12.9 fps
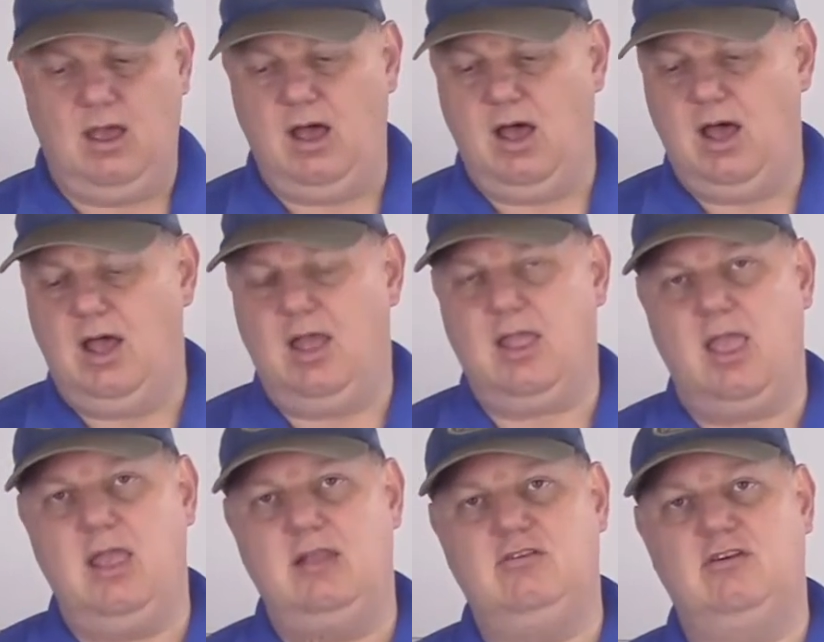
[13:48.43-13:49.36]

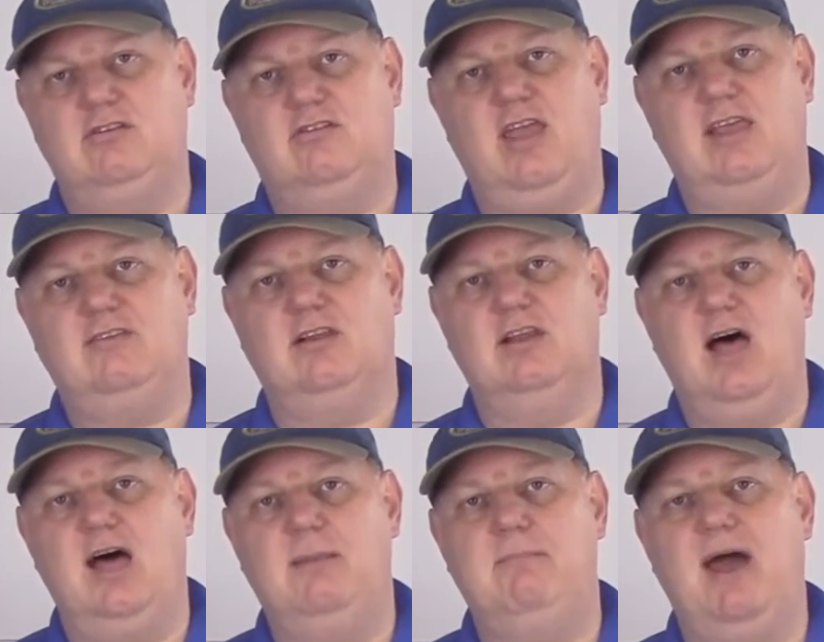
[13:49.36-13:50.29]
It just takes a
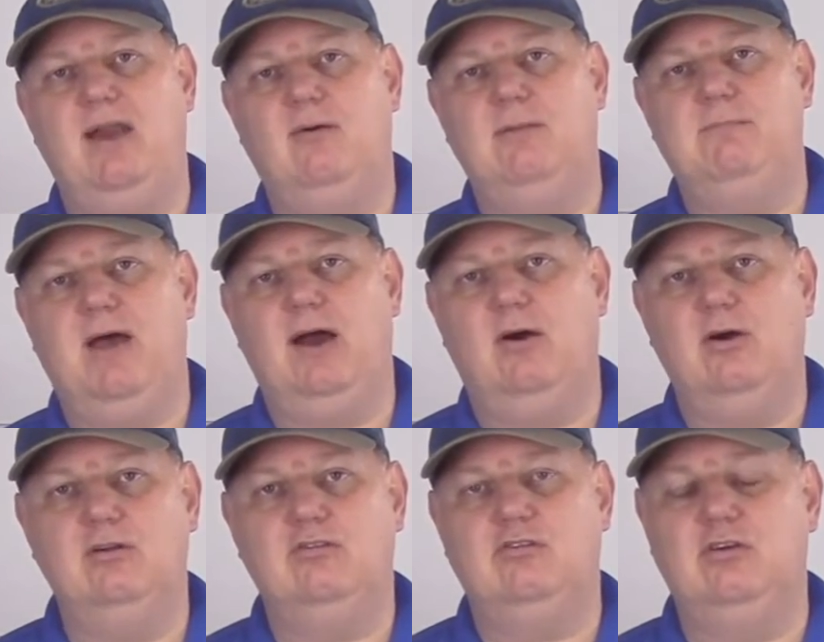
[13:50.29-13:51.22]
lot of battery
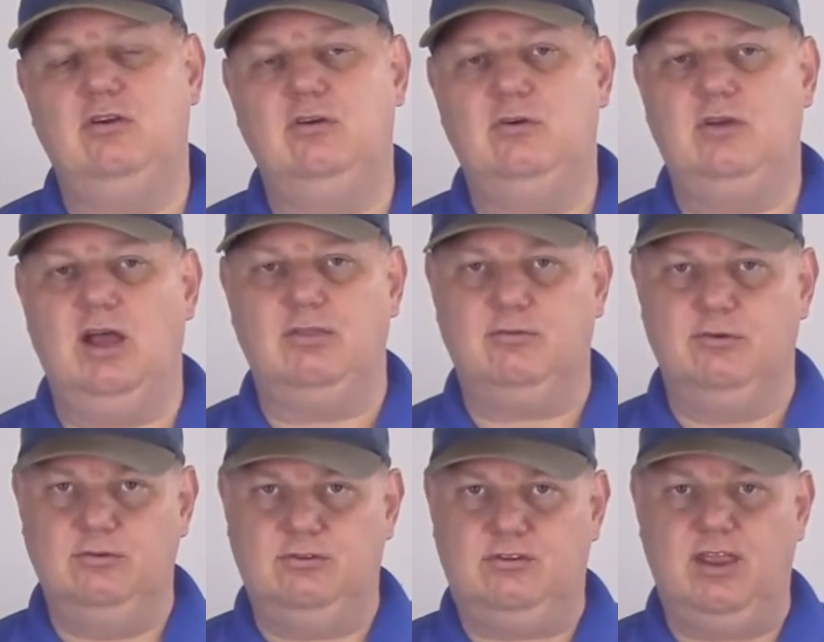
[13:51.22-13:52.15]
power to cut
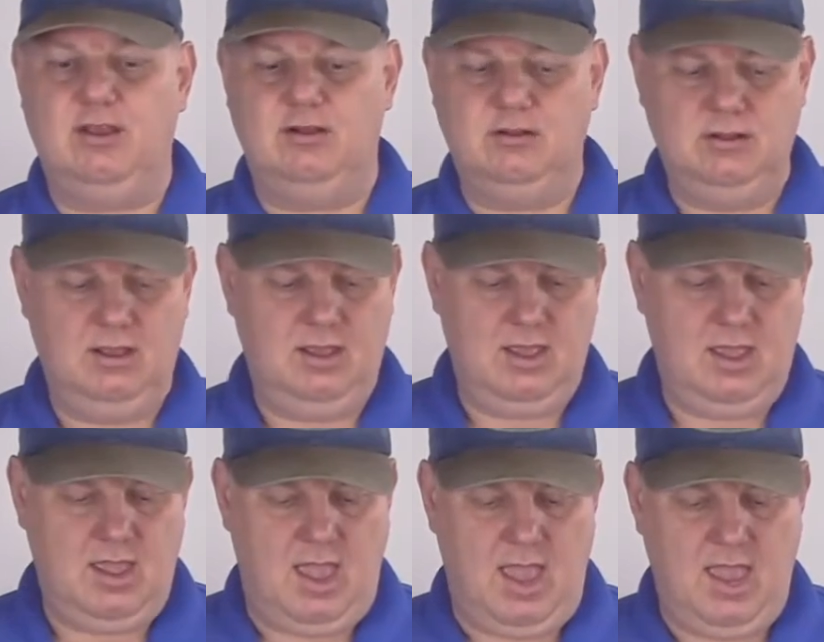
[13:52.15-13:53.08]
through steel
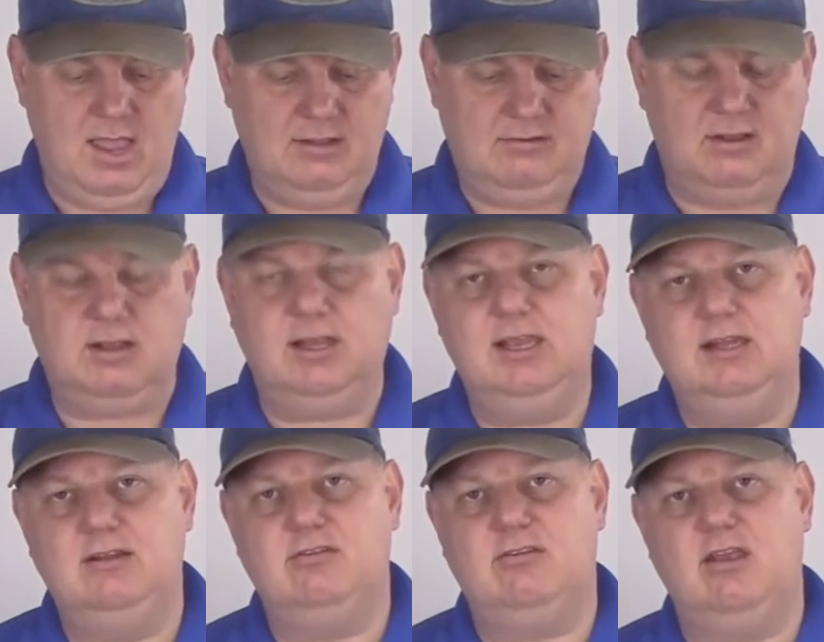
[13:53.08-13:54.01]
and to
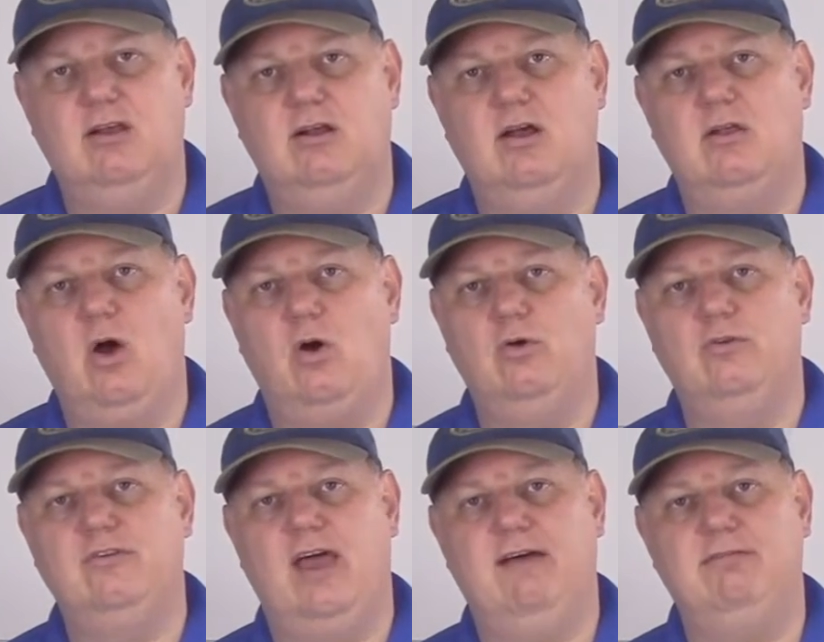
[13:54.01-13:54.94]
clean the steel
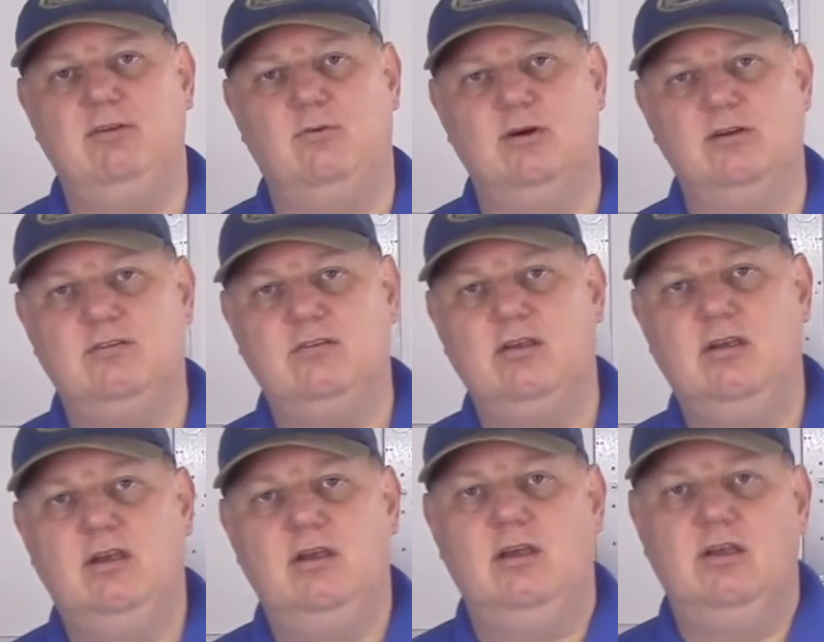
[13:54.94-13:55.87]
holes afterwards.
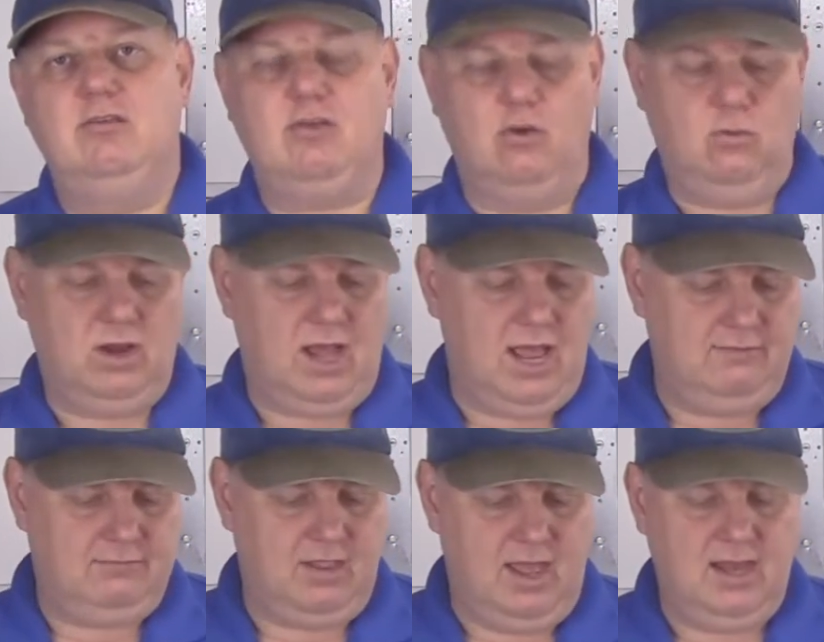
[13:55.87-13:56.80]
So what I
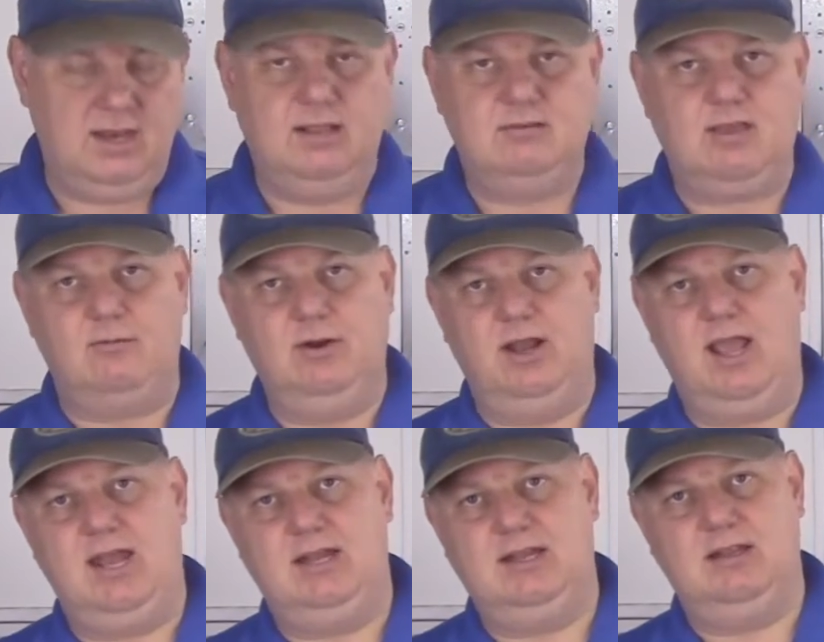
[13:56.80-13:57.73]
have done is I went
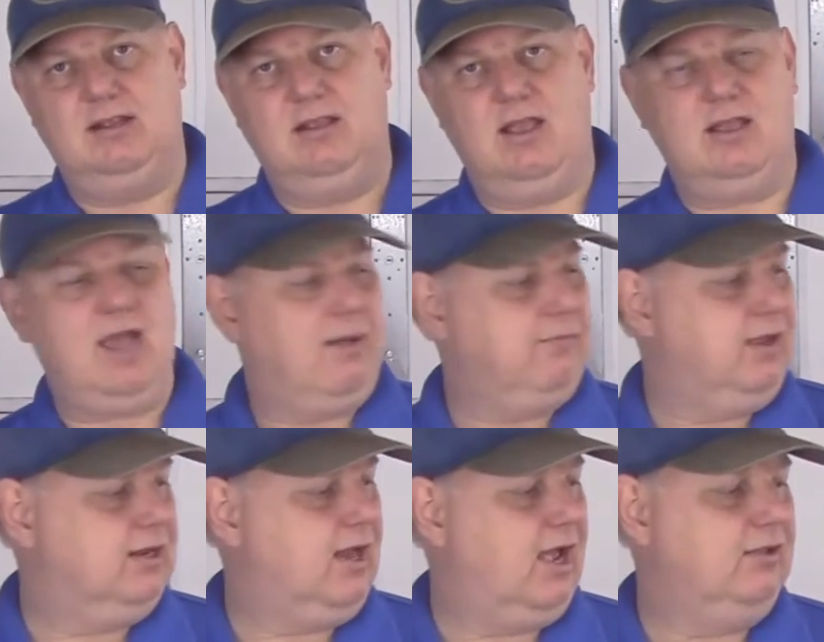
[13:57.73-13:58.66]
ahead and got
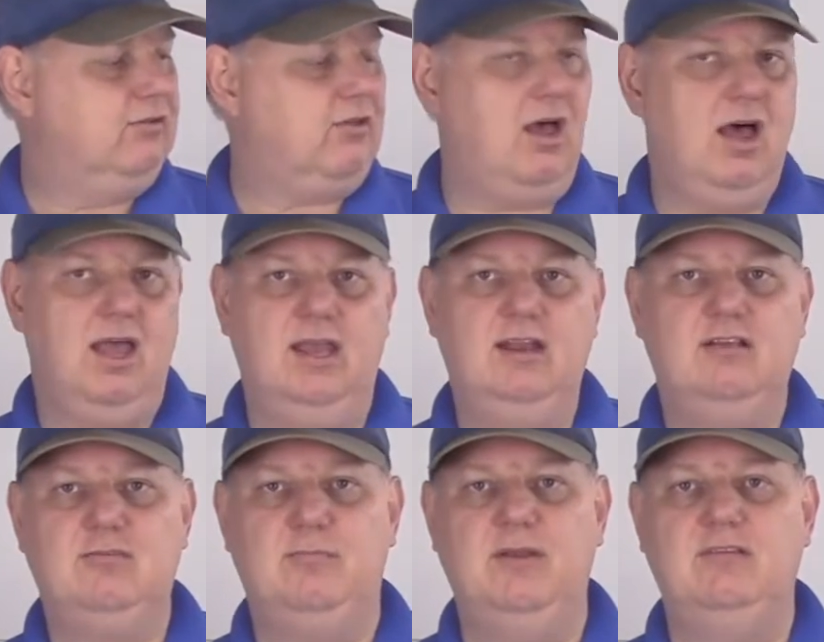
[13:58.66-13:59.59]
me a nice
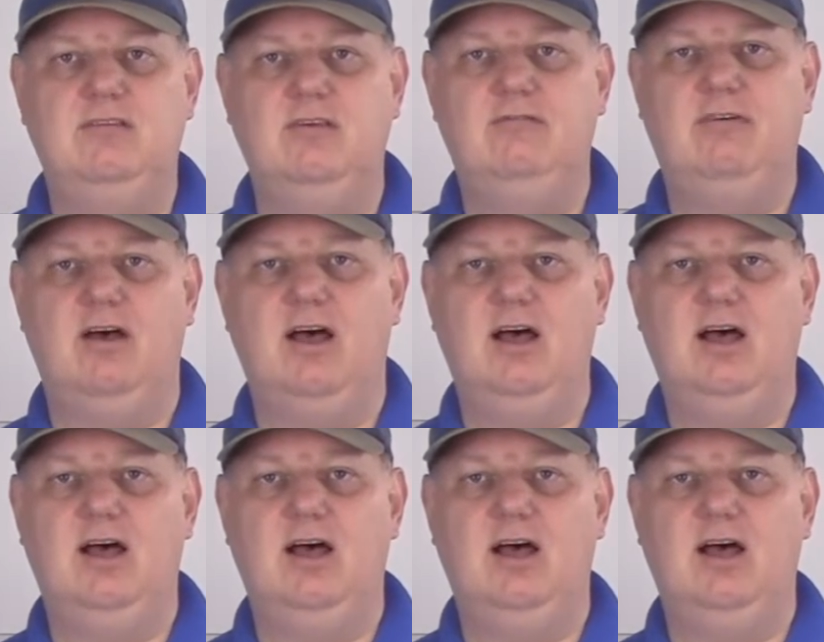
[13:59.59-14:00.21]
inexpensive